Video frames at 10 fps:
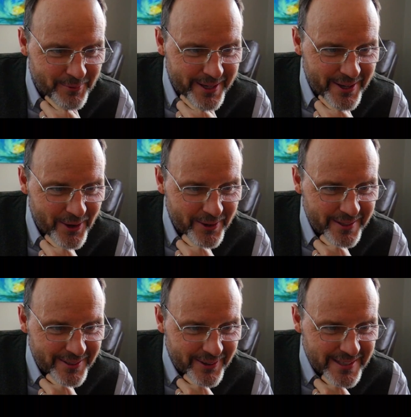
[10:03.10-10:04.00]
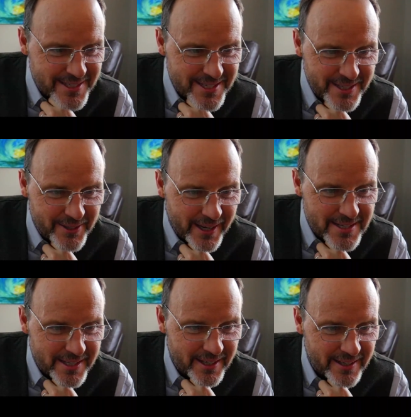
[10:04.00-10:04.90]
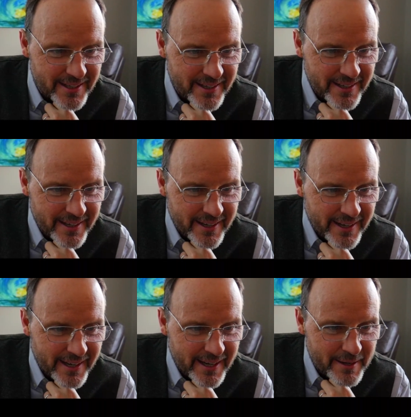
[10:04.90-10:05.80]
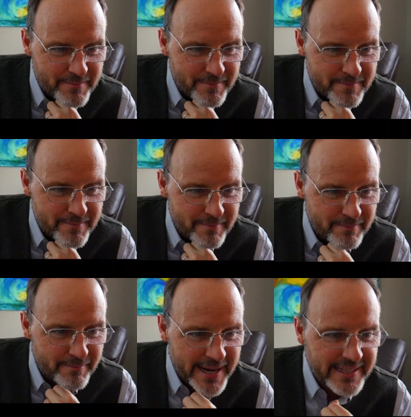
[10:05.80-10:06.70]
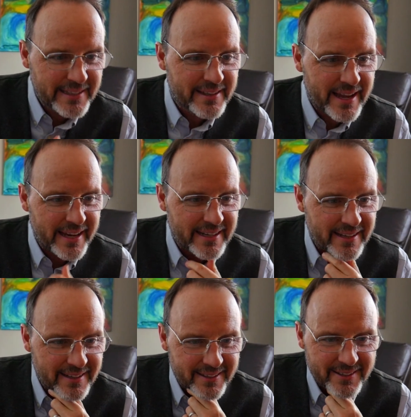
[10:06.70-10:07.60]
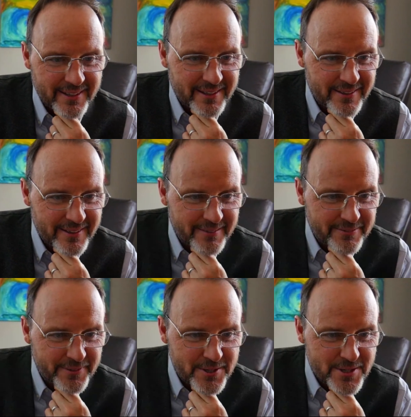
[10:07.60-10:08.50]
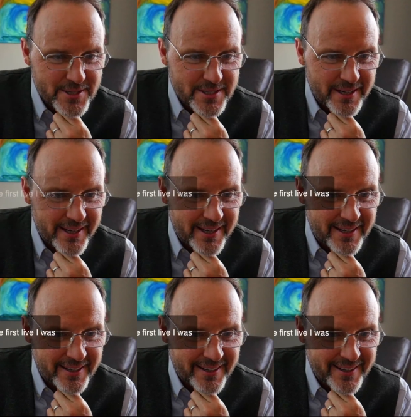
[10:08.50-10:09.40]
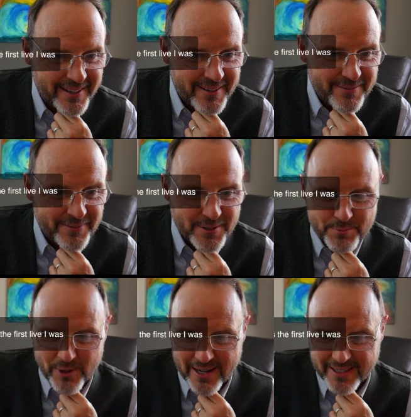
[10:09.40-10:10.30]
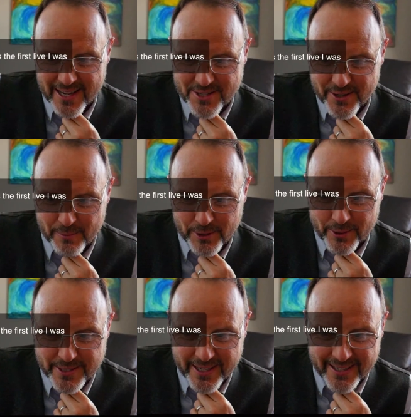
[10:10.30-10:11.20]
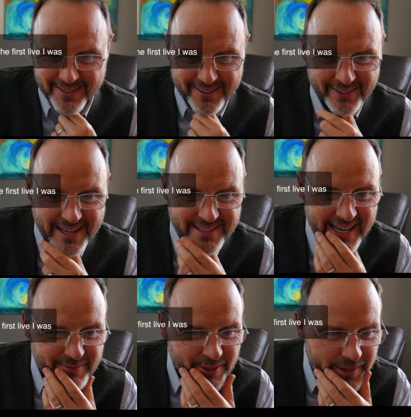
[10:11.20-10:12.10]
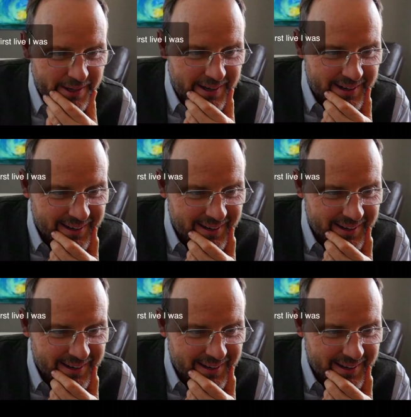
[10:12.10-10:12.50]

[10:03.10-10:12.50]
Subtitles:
Marie Hogan, great to see you guys here. Mikey Lane, first broadcast you're able to attend. Glad to have you here.